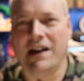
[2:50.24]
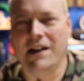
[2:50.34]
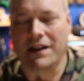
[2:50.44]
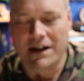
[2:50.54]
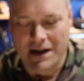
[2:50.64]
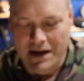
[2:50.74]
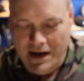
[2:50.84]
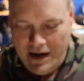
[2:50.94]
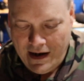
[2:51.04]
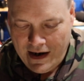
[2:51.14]
in it.
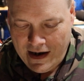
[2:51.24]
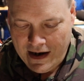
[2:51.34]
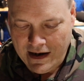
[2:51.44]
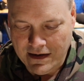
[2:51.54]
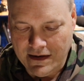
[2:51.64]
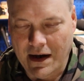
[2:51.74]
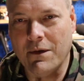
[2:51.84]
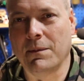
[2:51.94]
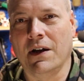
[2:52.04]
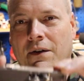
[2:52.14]
And they
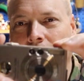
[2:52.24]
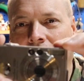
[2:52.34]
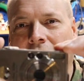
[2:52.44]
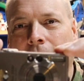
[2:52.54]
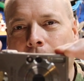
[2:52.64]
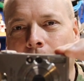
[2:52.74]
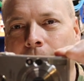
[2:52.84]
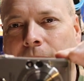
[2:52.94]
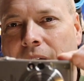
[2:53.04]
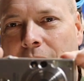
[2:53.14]
were blown away.
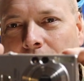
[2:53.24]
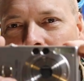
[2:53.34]
They were